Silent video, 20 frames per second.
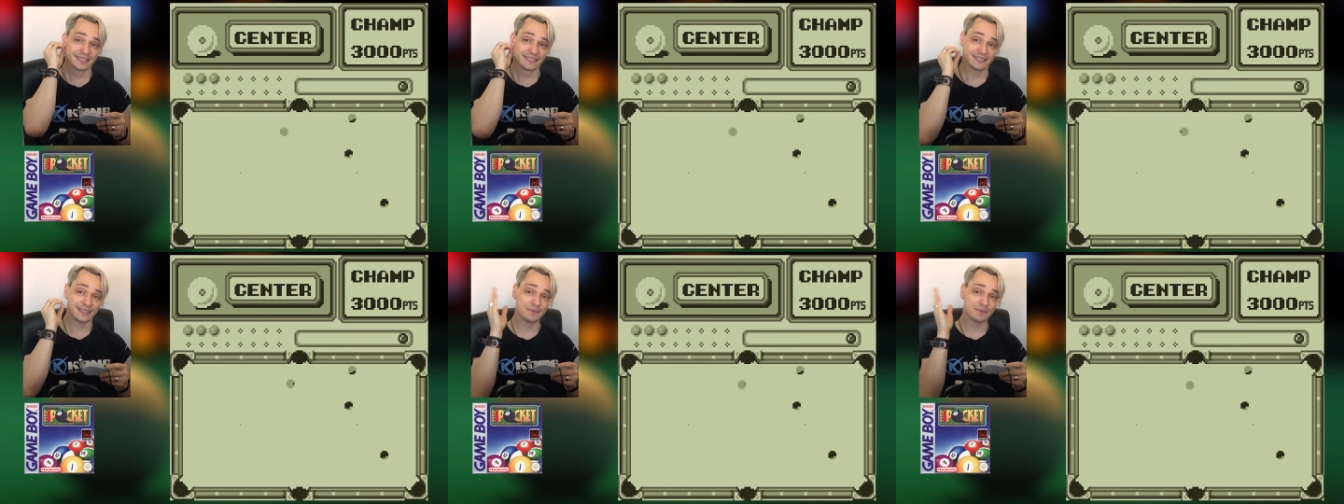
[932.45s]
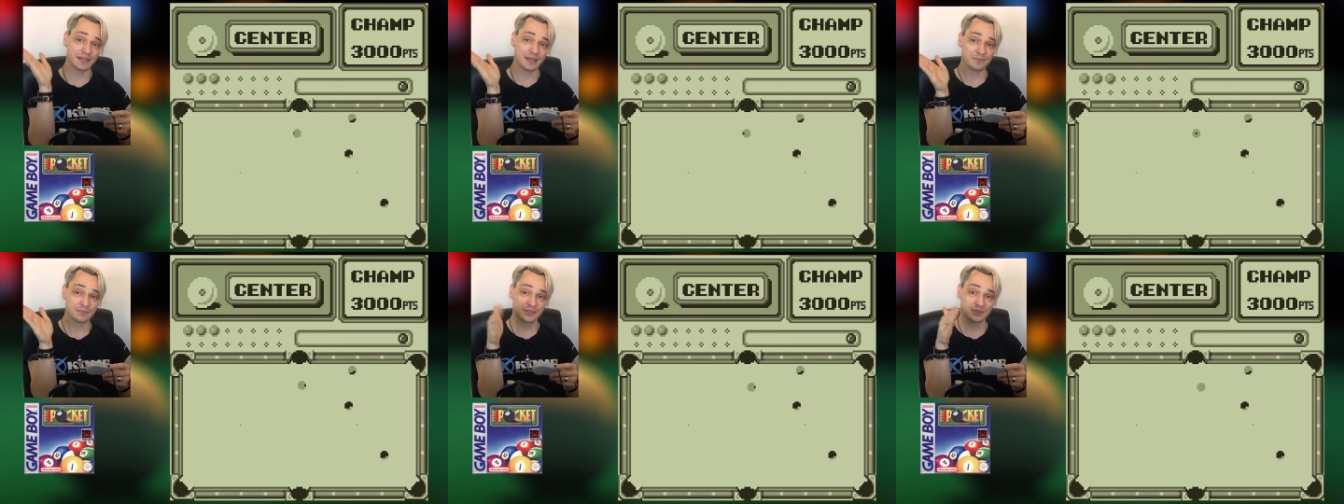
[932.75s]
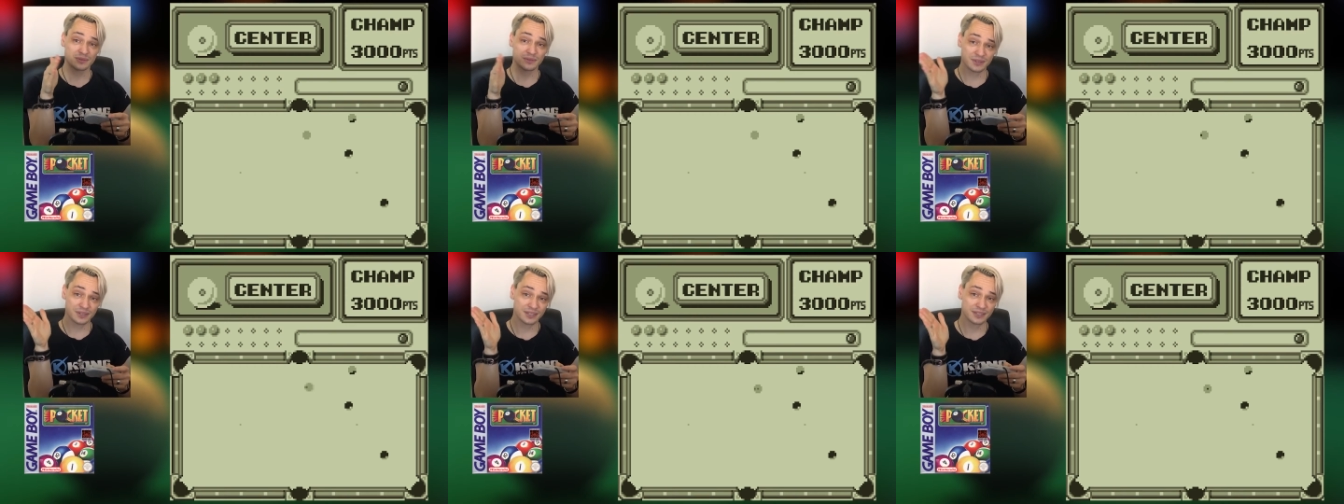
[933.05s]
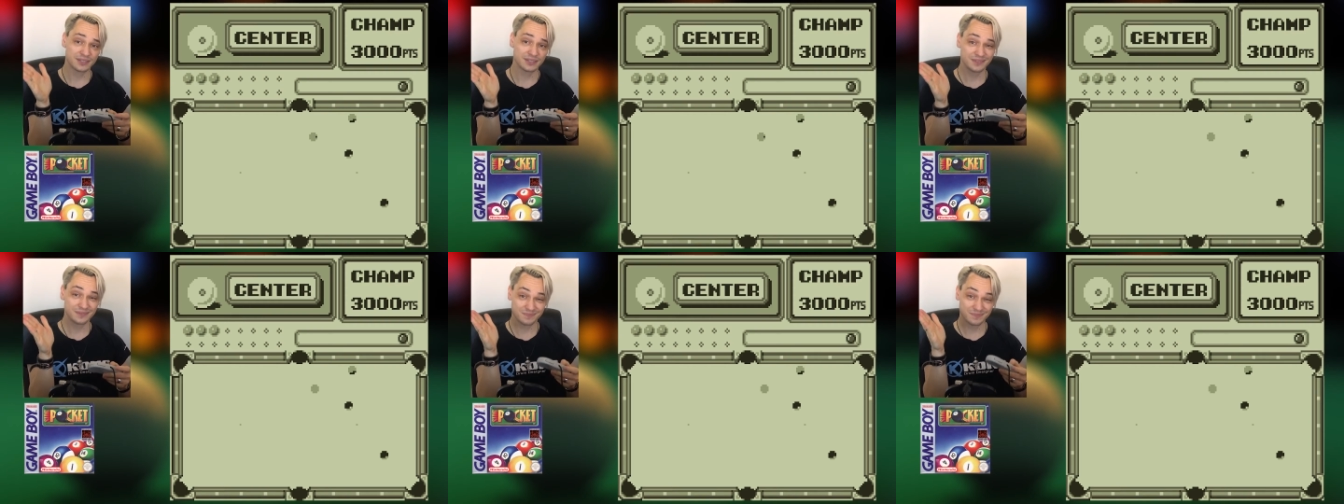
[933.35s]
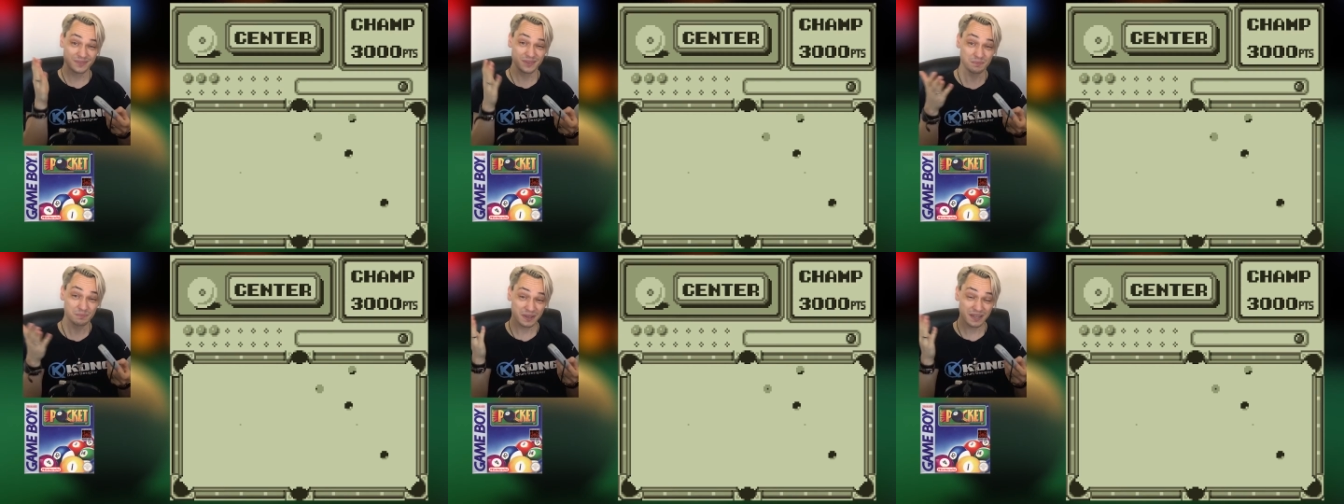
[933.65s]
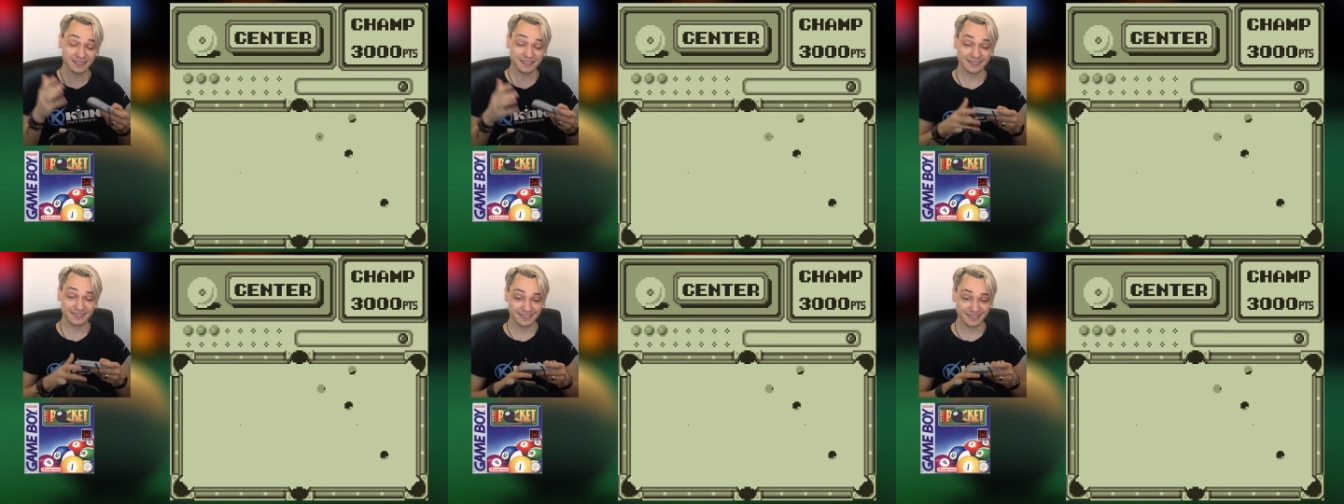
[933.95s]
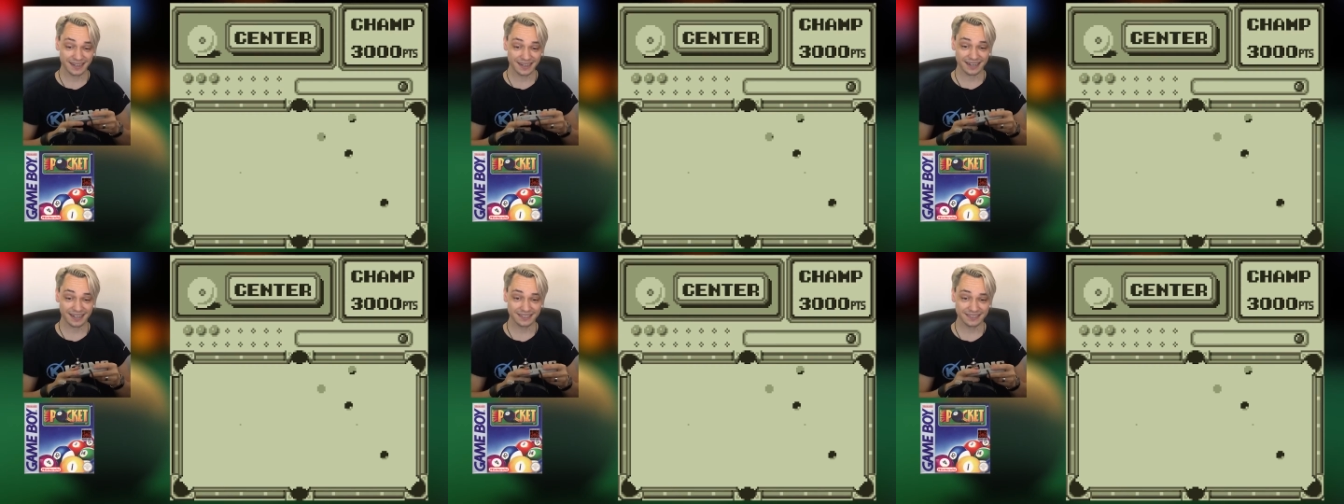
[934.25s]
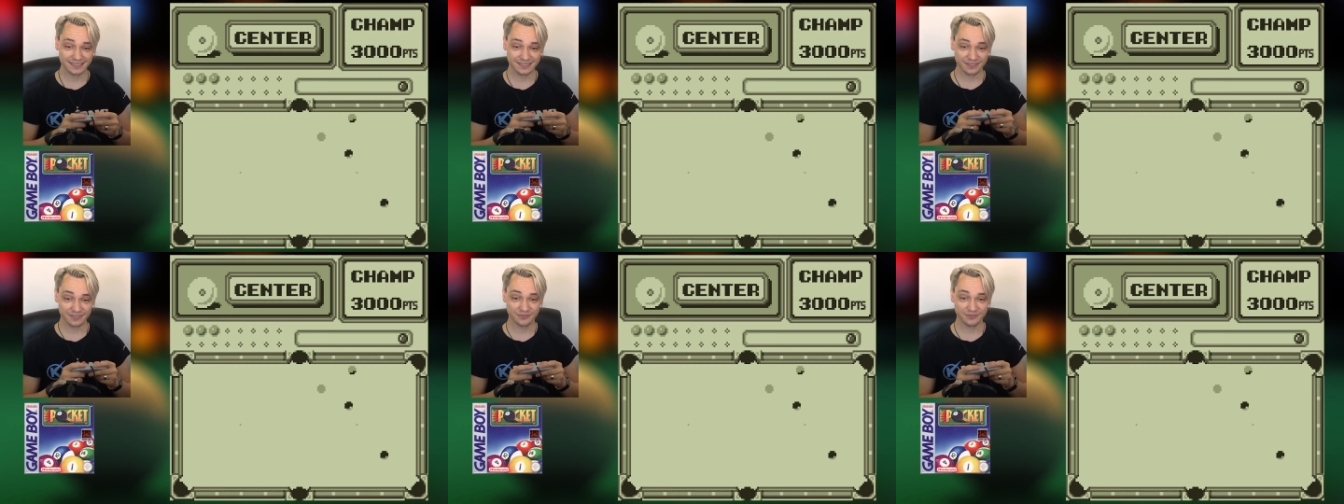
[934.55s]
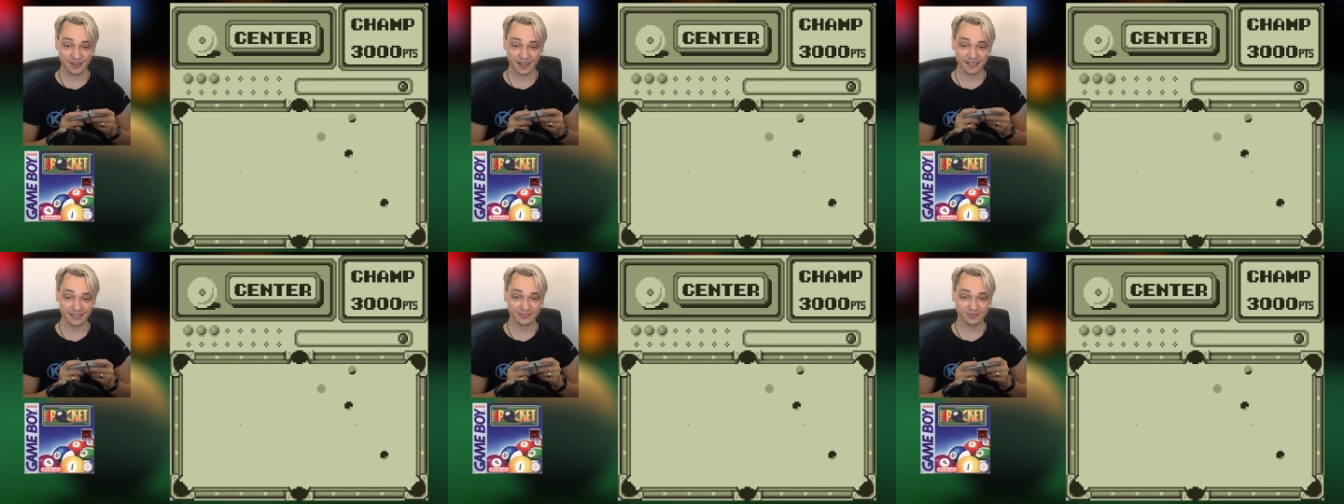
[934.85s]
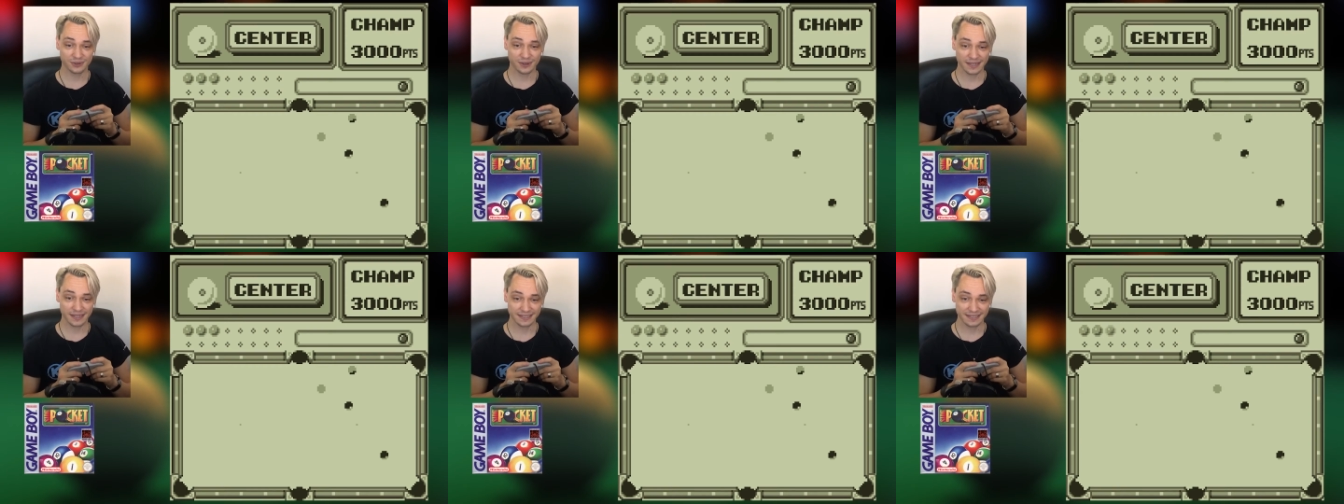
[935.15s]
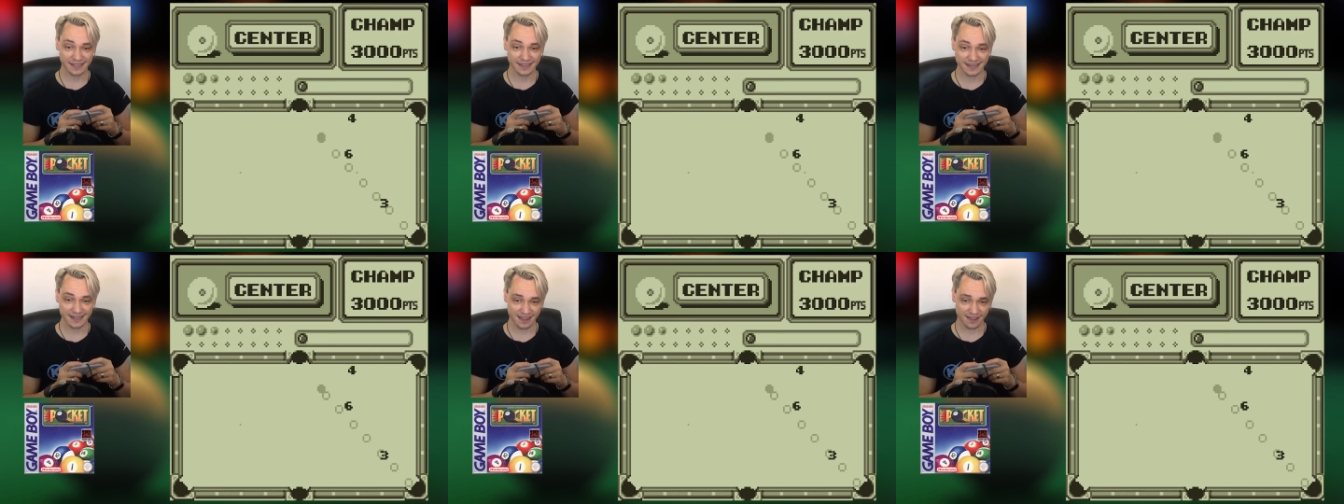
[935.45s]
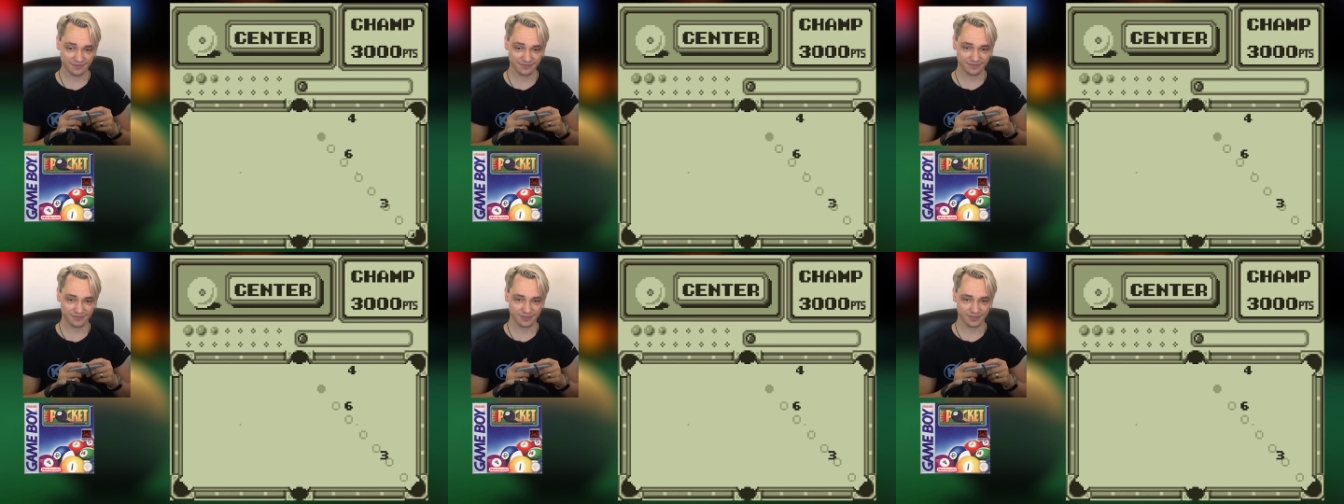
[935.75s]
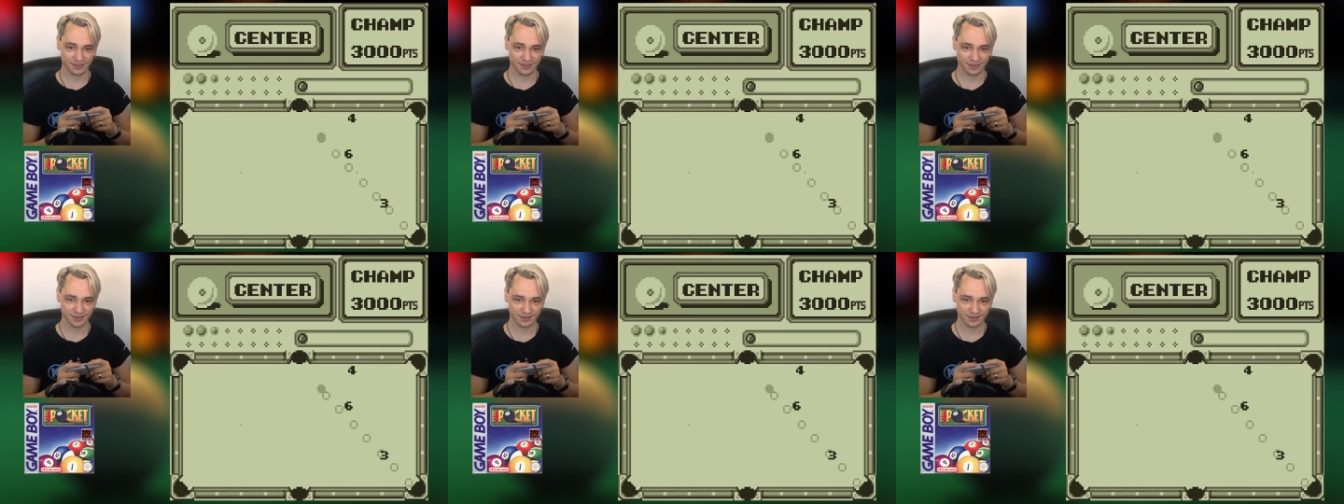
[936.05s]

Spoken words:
Sometimes the pixels aren't fine-grained enough.